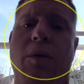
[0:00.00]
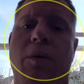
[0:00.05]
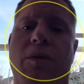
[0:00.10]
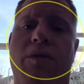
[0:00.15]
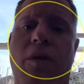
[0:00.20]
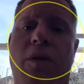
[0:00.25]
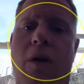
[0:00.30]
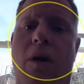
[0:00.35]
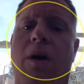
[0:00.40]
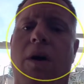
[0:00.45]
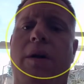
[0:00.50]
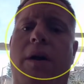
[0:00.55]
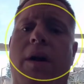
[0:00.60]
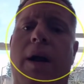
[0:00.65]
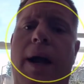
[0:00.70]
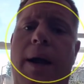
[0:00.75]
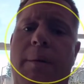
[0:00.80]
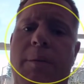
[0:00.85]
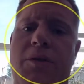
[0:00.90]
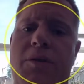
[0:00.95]
on
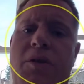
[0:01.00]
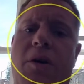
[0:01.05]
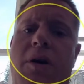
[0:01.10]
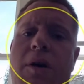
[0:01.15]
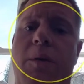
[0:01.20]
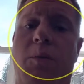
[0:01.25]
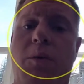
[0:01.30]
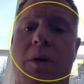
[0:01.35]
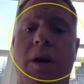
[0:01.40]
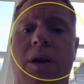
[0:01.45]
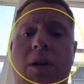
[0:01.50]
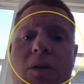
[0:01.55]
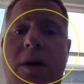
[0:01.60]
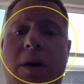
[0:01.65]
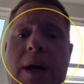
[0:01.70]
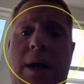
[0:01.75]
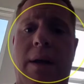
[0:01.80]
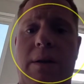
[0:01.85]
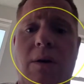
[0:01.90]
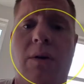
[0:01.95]
Amazon, and we're going to look
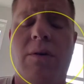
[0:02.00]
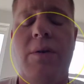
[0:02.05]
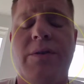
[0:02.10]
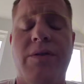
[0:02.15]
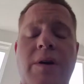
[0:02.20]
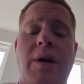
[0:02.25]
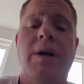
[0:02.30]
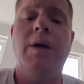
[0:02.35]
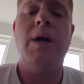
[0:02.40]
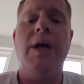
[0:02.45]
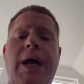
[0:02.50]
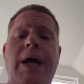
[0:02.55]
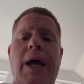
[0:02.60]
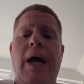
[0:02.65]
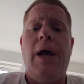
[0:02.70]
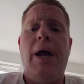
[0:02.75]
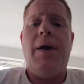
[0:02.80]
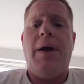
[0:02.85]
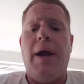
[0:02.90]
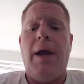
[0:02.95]
at those.
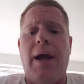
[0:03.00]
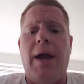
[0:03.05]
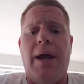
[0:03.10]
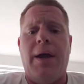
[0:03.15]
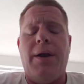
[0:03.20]
And,